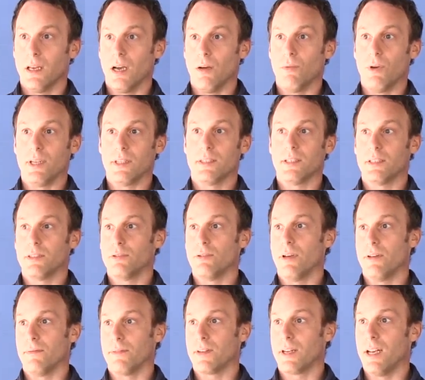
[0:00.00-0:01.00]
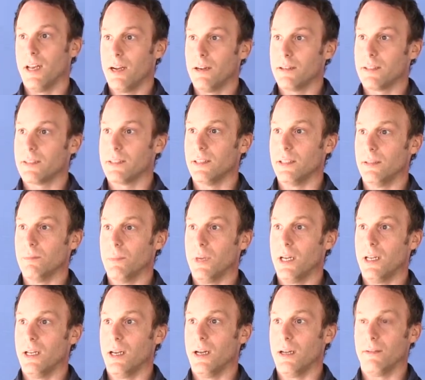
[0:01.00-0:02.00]
I wanted to have clarity in
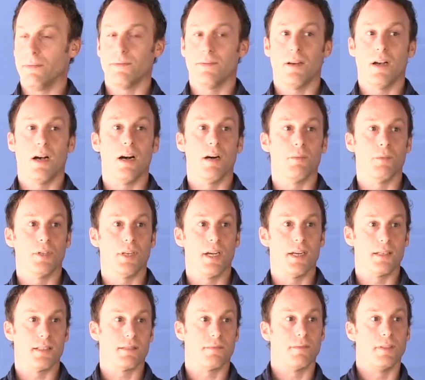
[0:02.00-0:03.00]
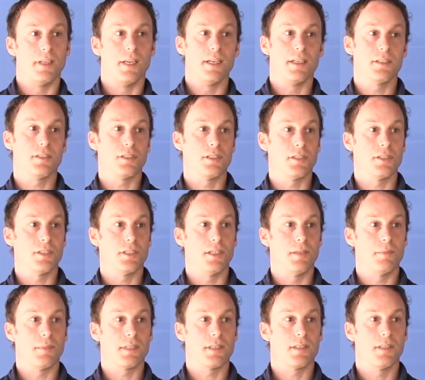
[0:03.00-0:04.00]
my life, harmonized
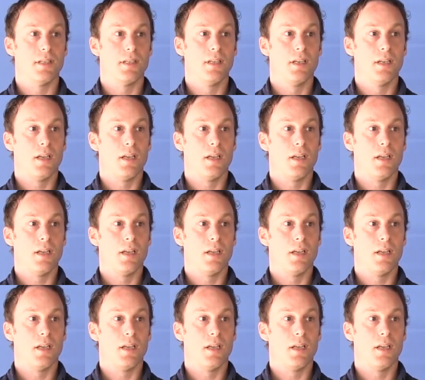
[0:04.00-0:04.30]
relationships,